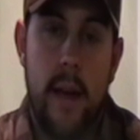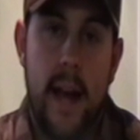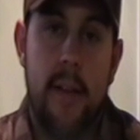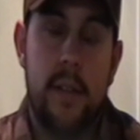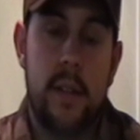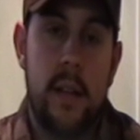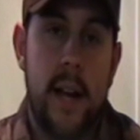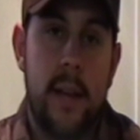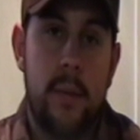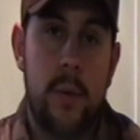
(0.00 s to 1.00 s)
After the
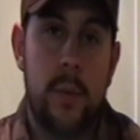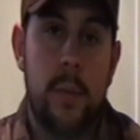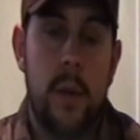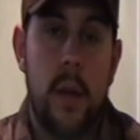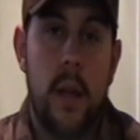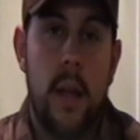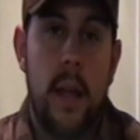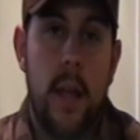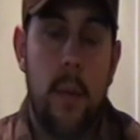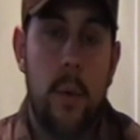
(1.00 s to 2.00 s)
dining room,
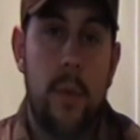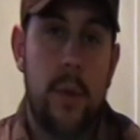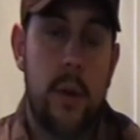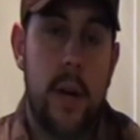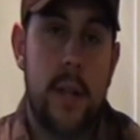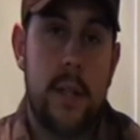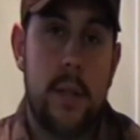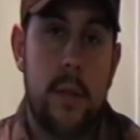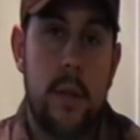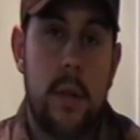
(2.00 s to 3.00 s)
it moved across
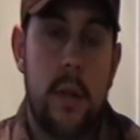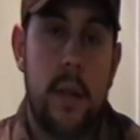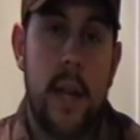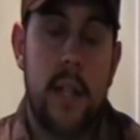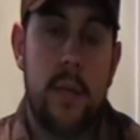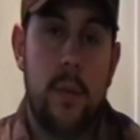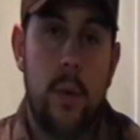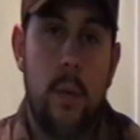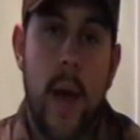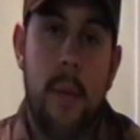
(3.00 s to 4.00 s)
the dance
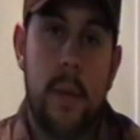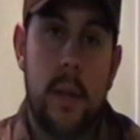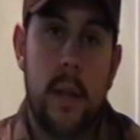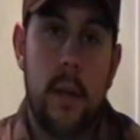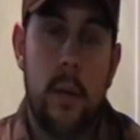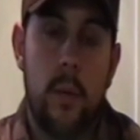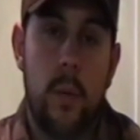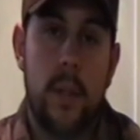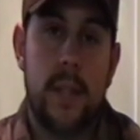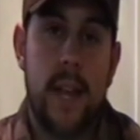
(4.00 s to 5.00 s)
floor rapidly.
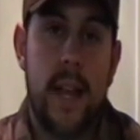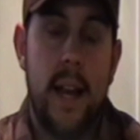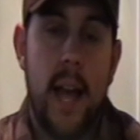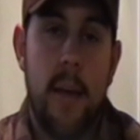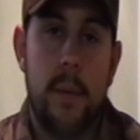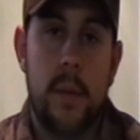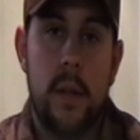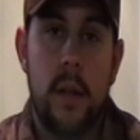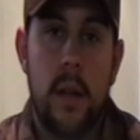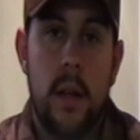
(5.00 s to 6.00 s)
Once that had happened,
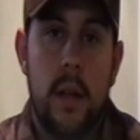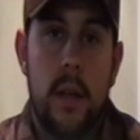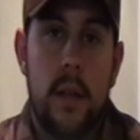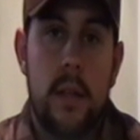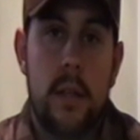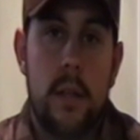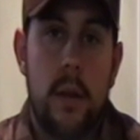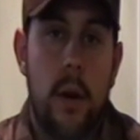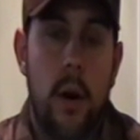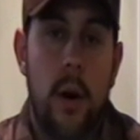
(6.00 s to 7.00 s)

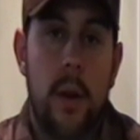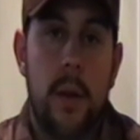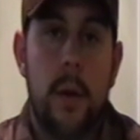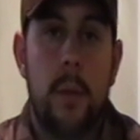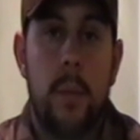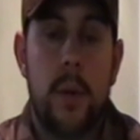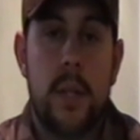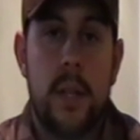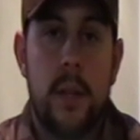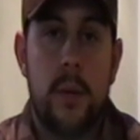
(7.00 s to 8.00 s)
all the
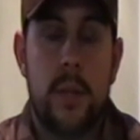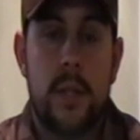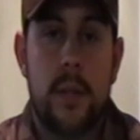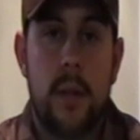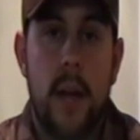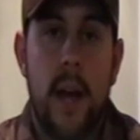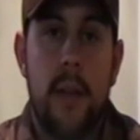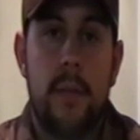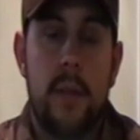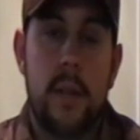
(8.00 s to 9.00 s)
personnel that were still
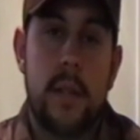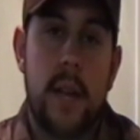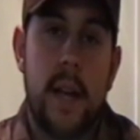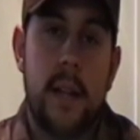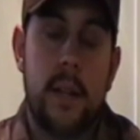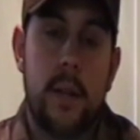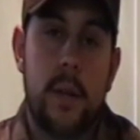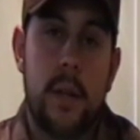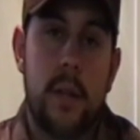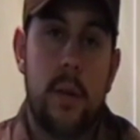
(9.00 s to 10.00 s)
alive inside the
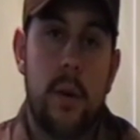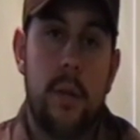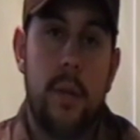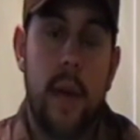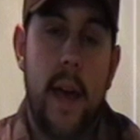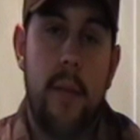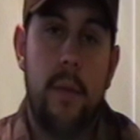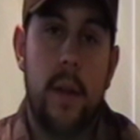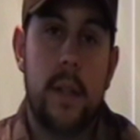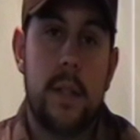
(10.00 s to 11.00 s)
Coconut Grove had
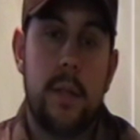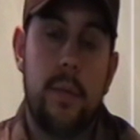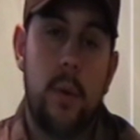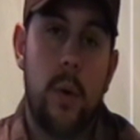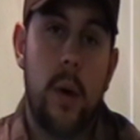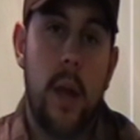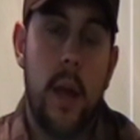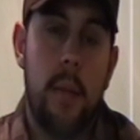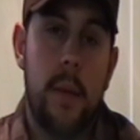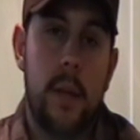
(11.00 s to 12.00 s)
fallen to the floor
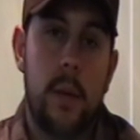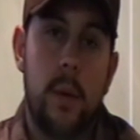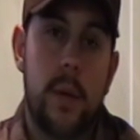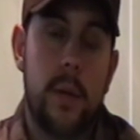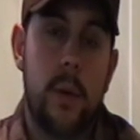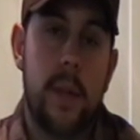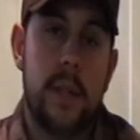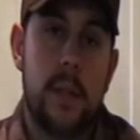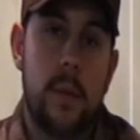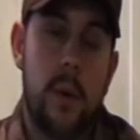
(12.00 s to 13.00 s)
and made their
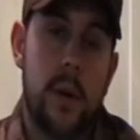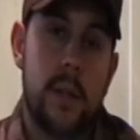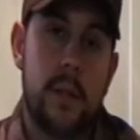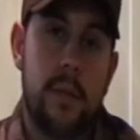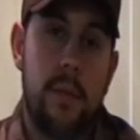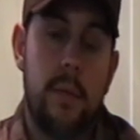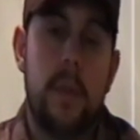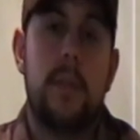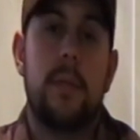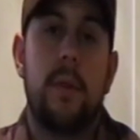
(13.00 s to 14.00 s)
ways to the walls
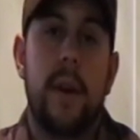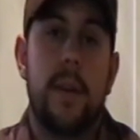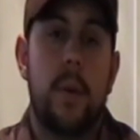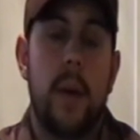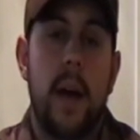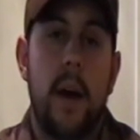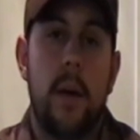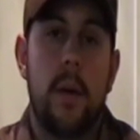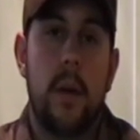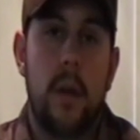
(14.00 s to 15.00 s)
to find their way
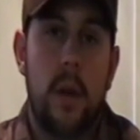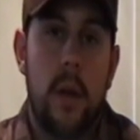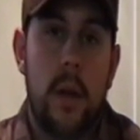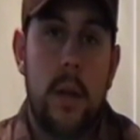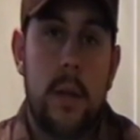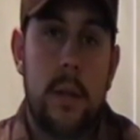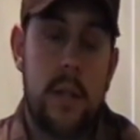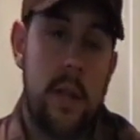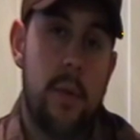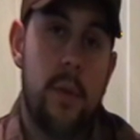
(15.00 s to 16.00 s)
out.
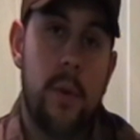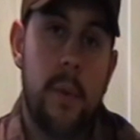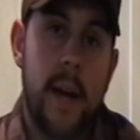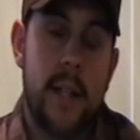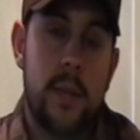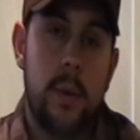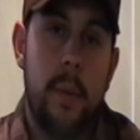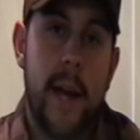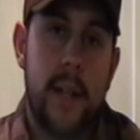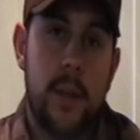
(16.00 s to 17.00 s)
Several of them got to a
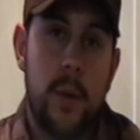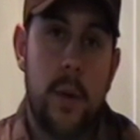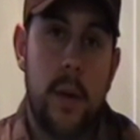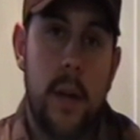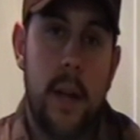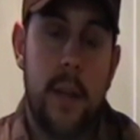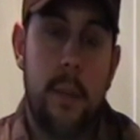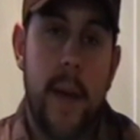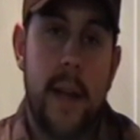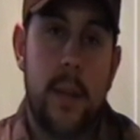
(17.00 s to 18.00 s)
back door, and the
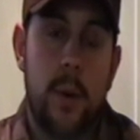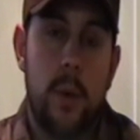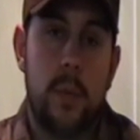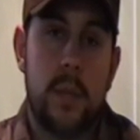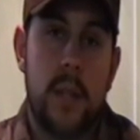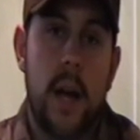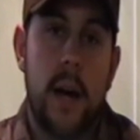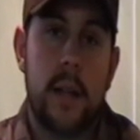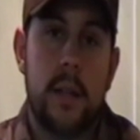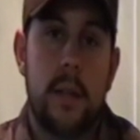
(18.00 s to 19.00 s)
back door was
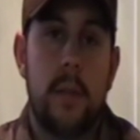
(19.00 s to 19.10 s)
locked.